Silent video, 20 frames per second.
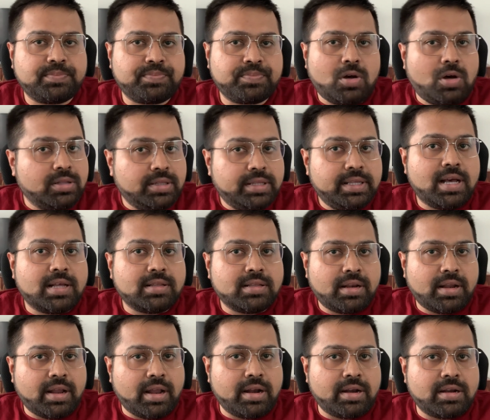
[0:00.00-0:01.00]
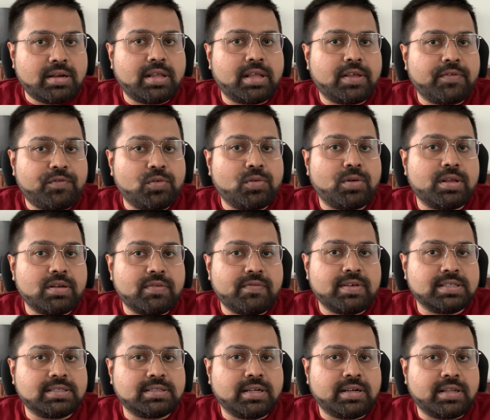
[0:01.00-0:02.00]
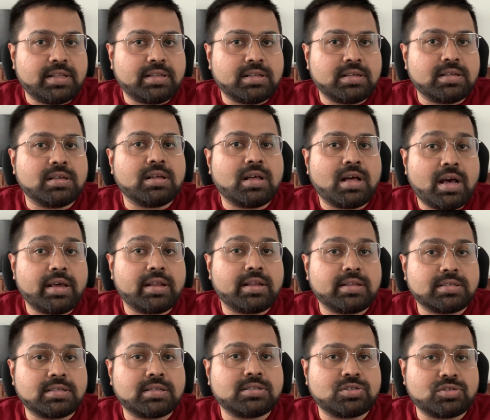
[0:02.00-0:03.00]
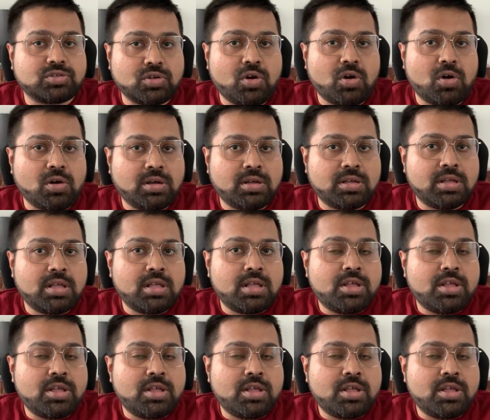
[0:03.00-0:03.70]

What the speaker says: On the other hand, if you invested in a high risk stock,